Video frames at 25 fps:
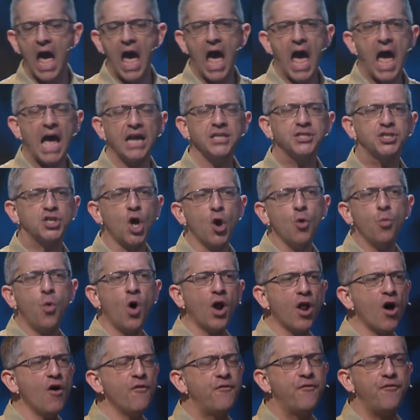And so,
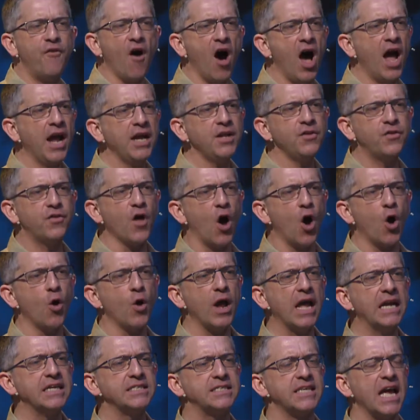what I'll find though
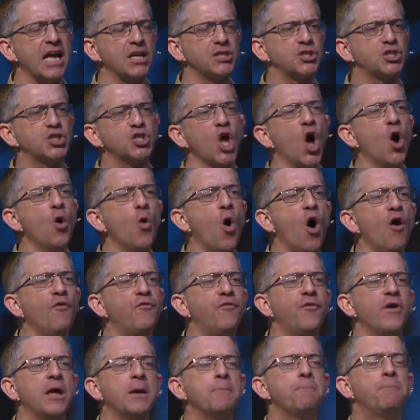is that so
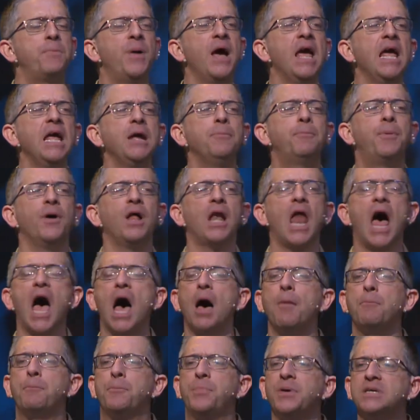often people
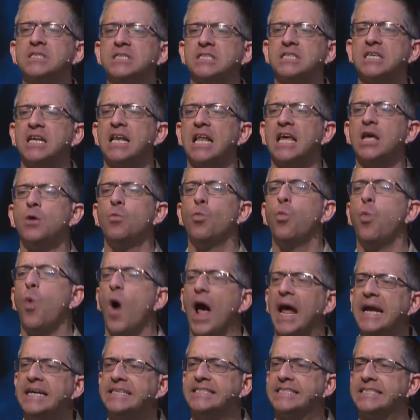are busily
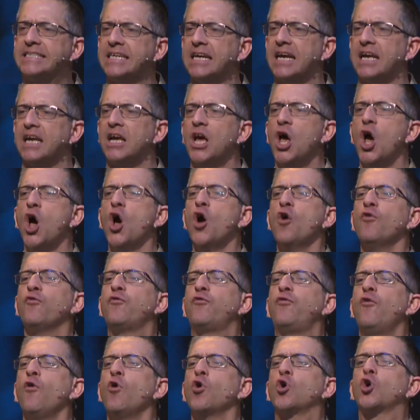waiting
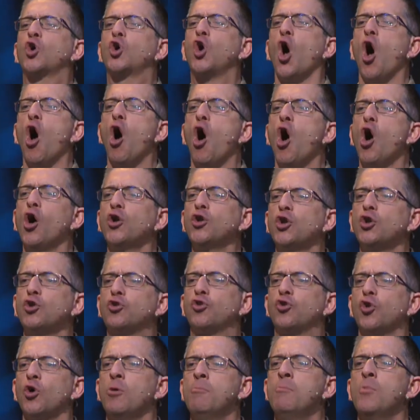for God
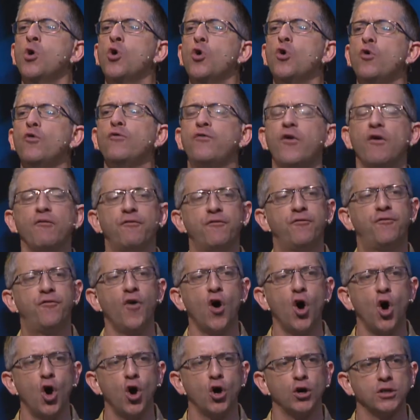to move
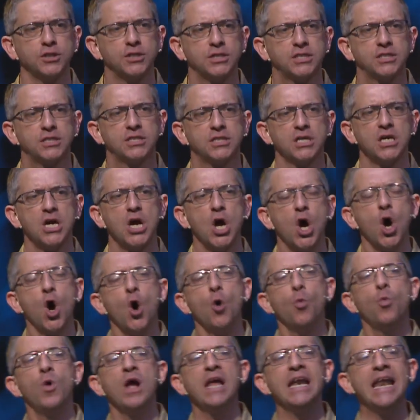first.
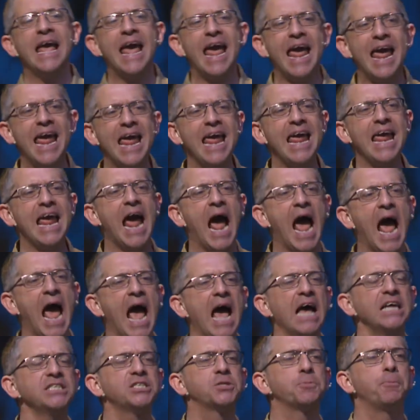When He
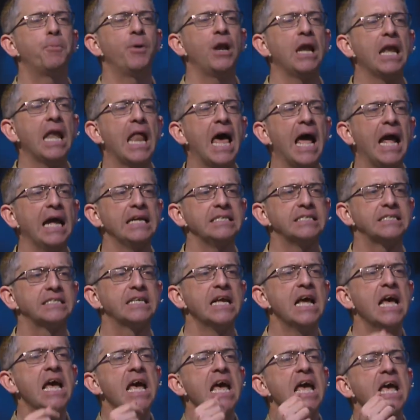has placed
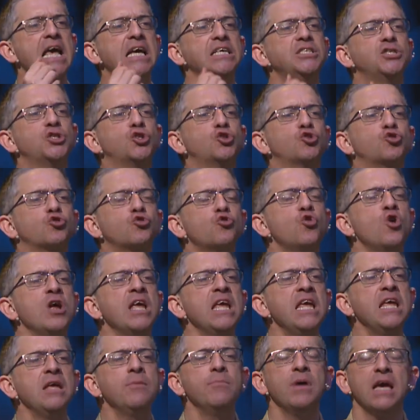His
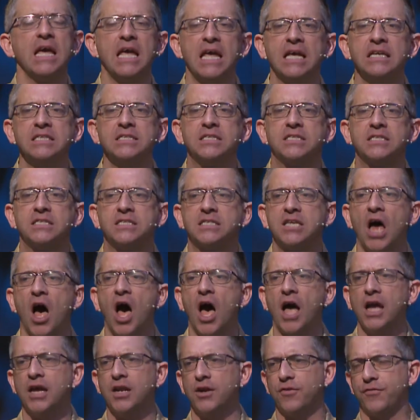dream
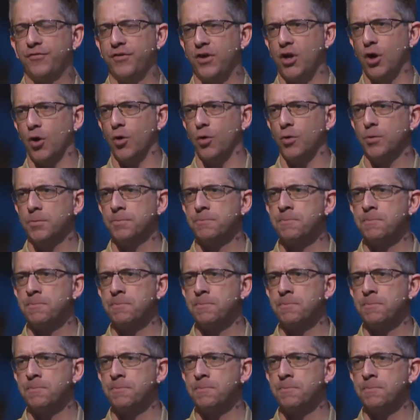inside of you,